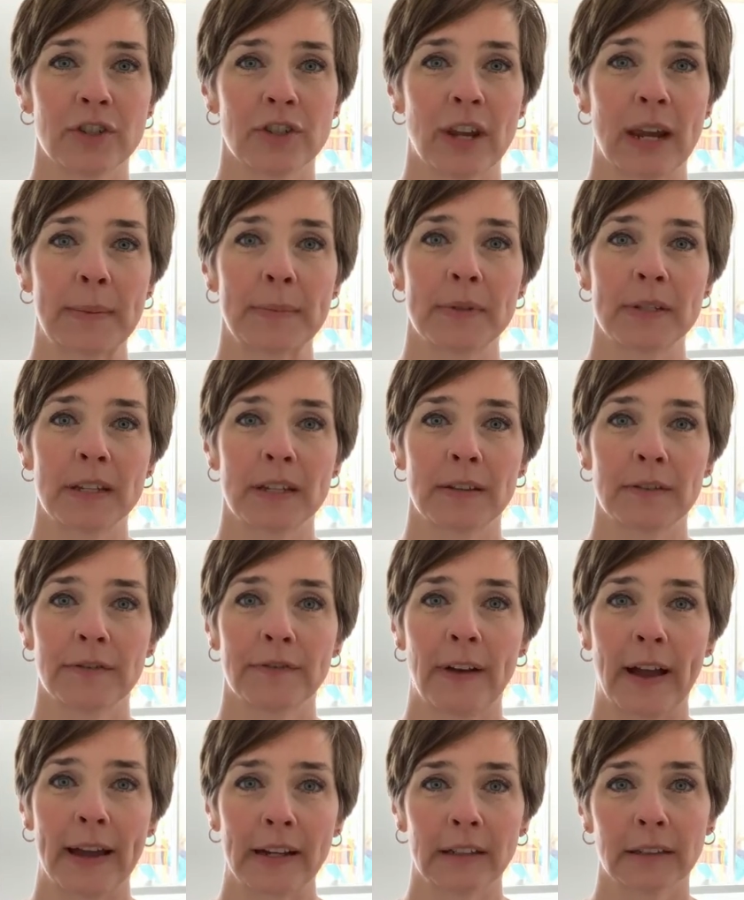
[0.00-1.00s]
James did the
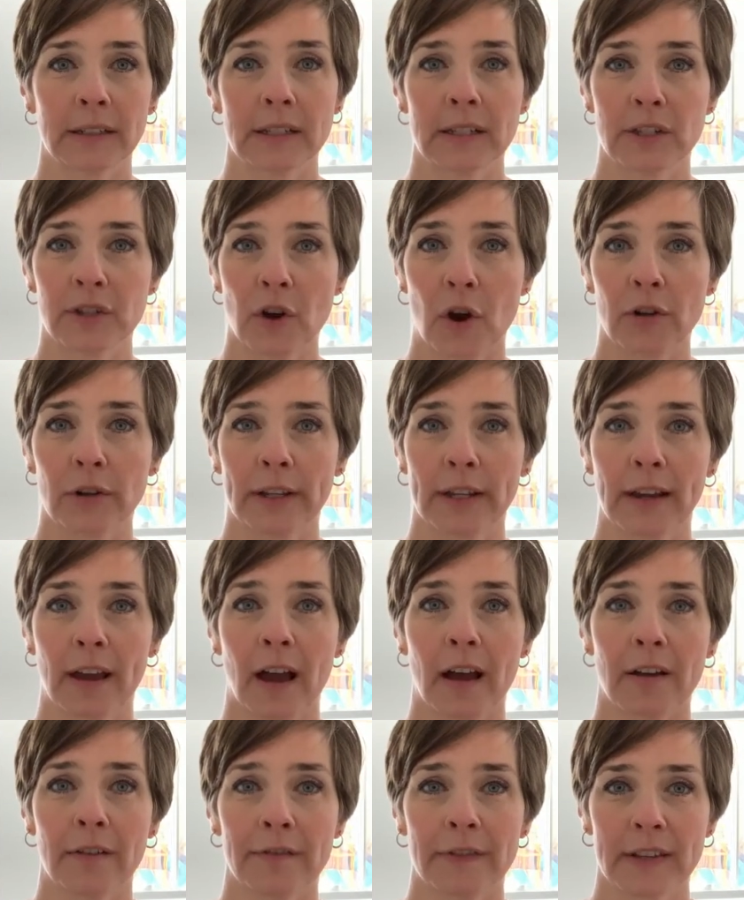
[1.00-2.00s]
final installing
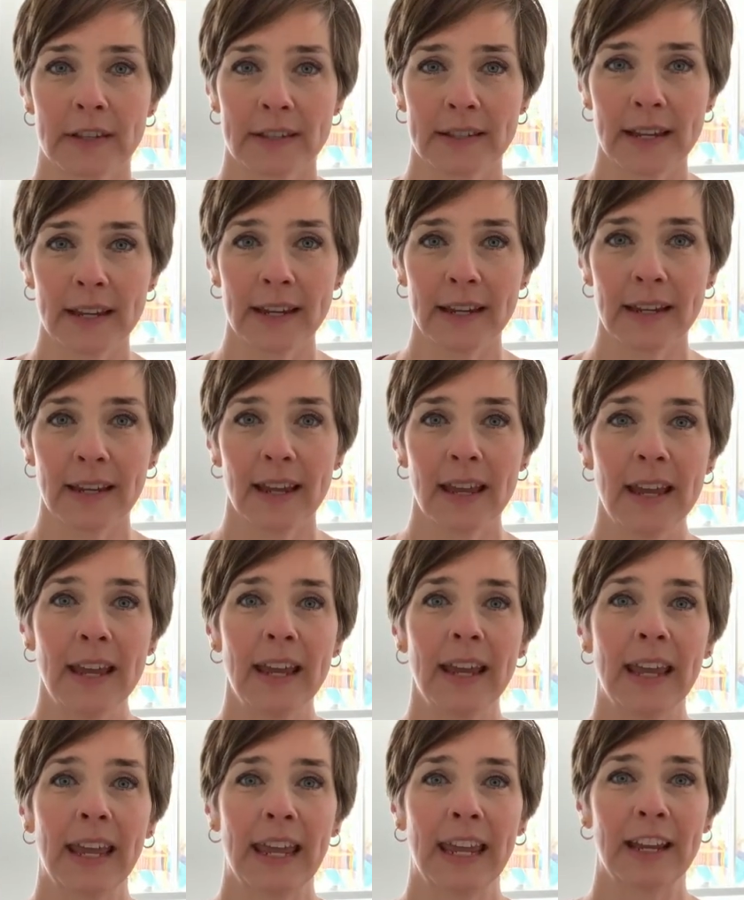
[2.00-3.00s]
of the sink
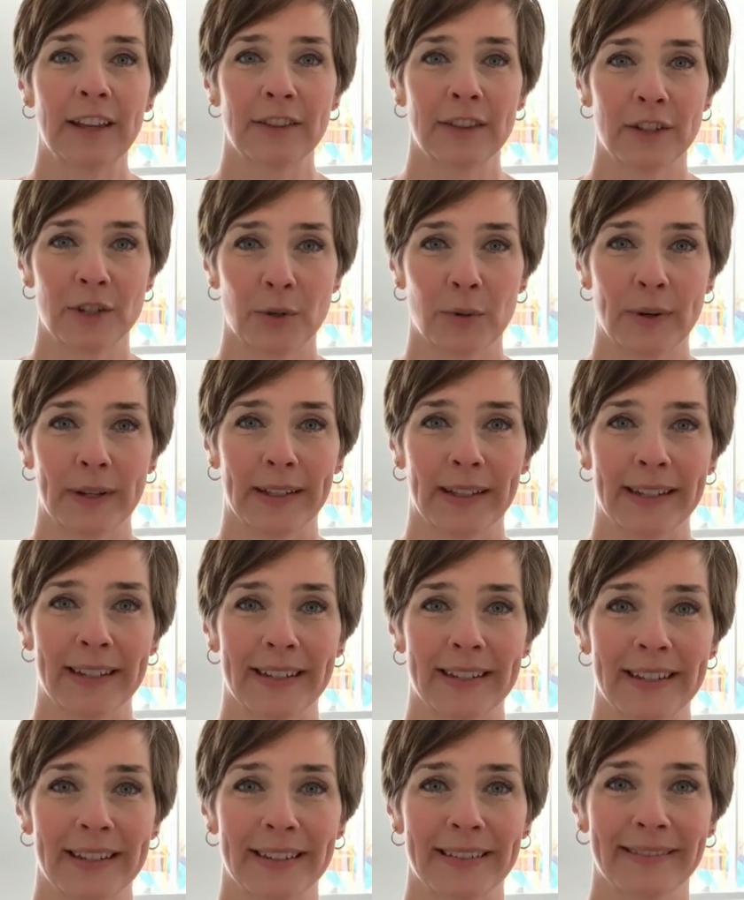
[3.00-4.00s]
and the
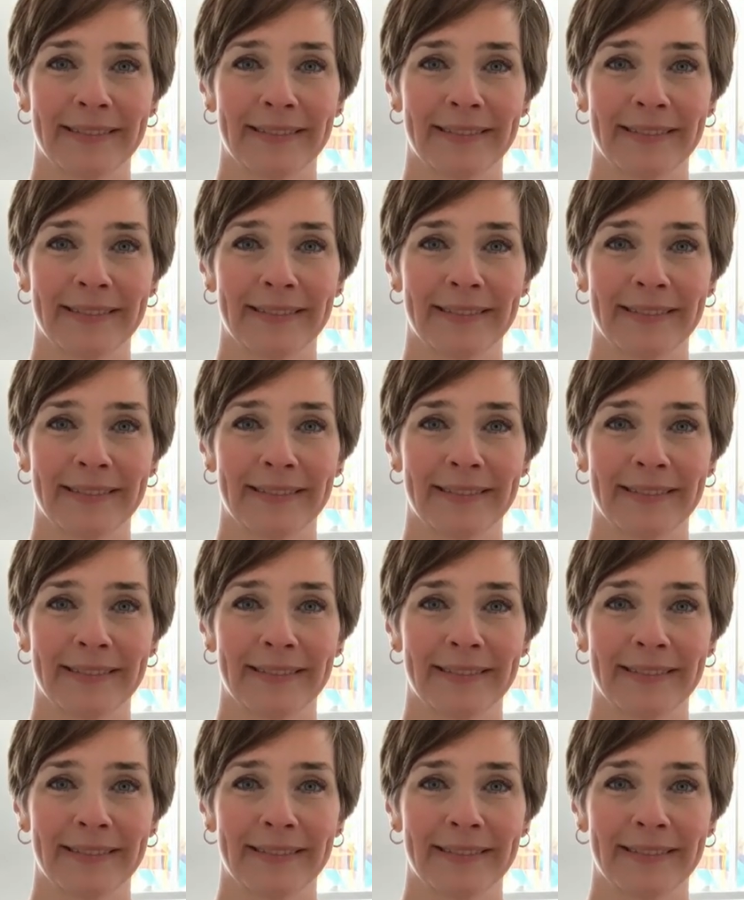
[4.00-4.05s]
toilet.